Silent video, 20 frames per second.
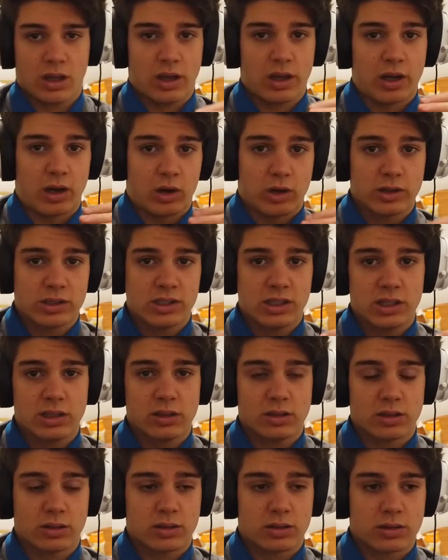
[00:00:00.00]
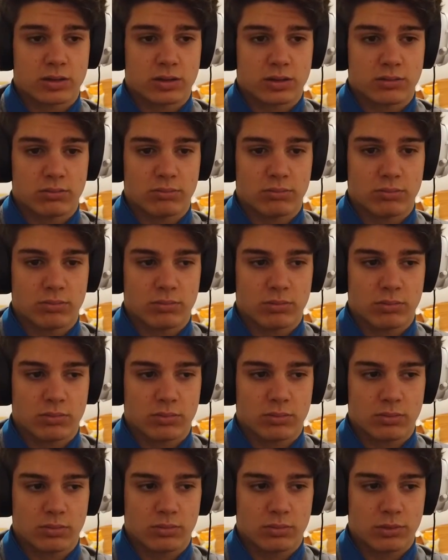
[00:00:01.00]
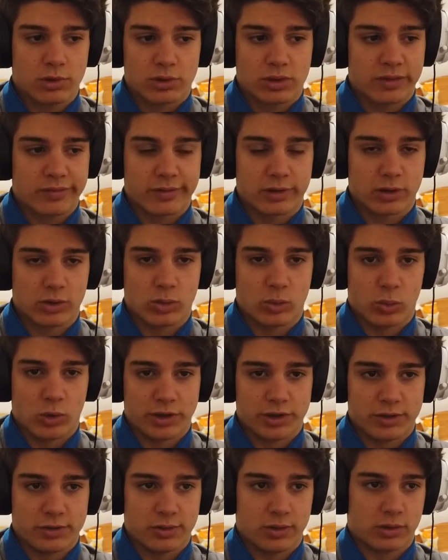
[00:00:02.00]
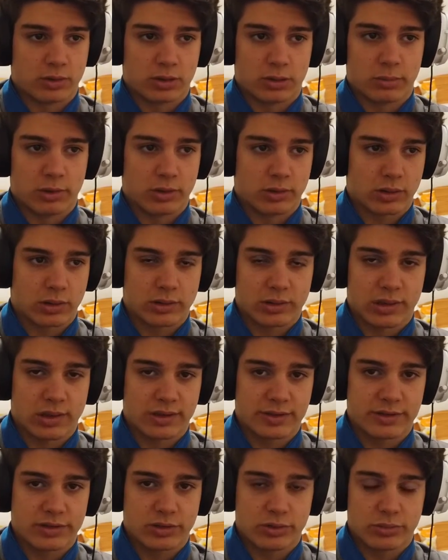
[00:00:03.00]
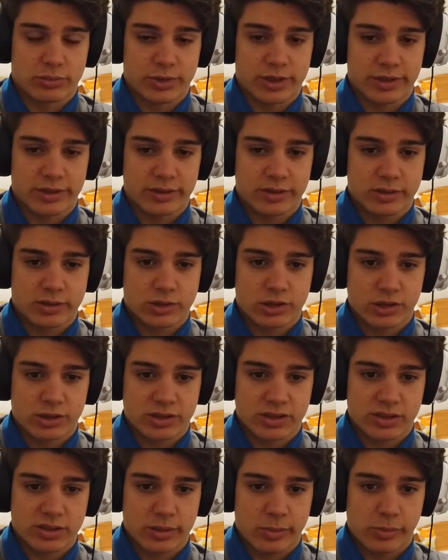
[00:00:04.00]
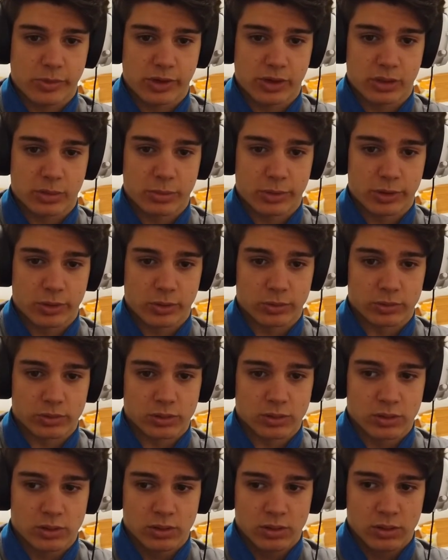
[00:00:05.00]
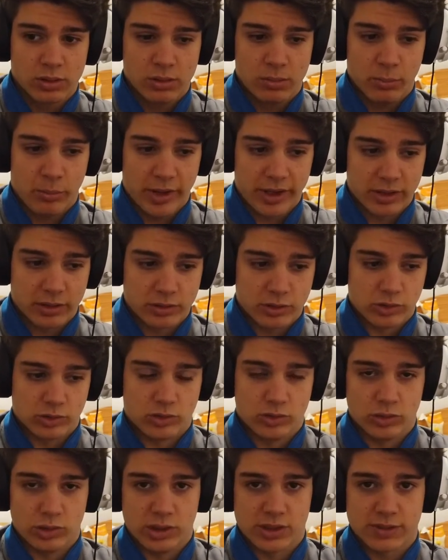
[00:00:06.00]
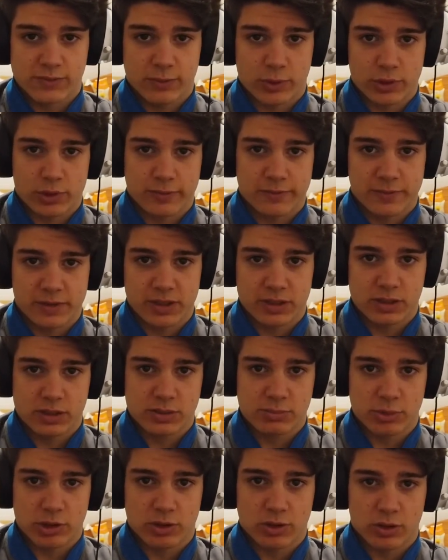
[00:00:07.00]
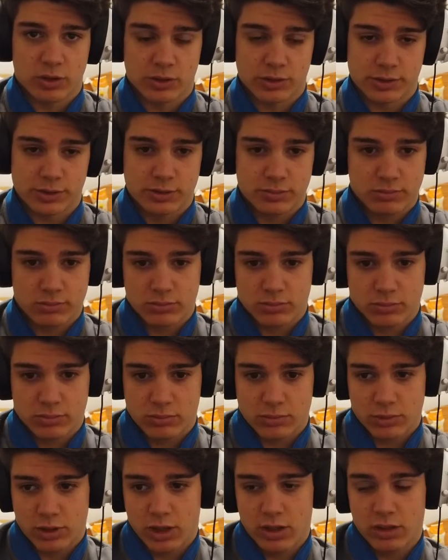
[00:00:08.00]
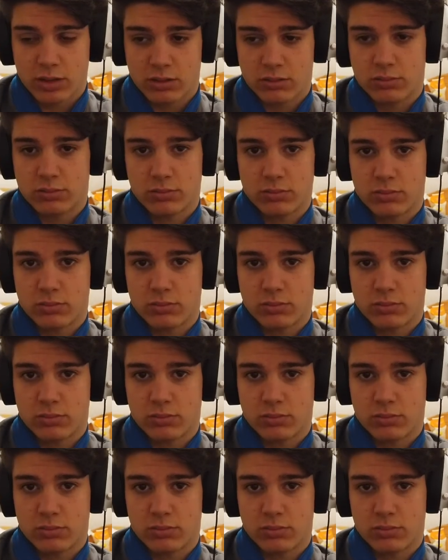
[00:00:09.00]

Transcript: I honestly don't have a clue what he talked about the last 2 minutes. Just something about make a to-do list for your fields because, yeah,